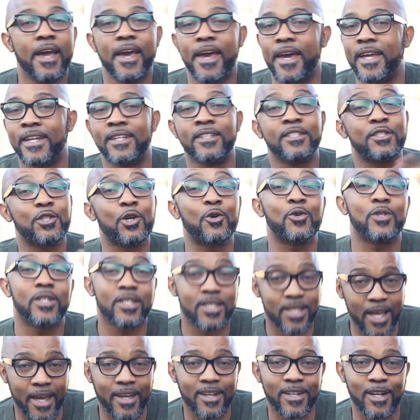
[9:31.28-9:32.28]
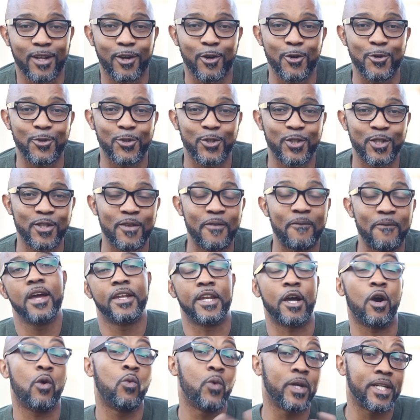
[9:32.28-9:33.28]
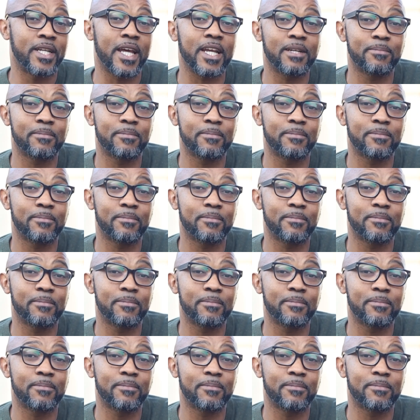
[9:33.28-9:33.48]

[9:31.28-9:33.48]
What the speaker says: and so the cycle goes. Now, with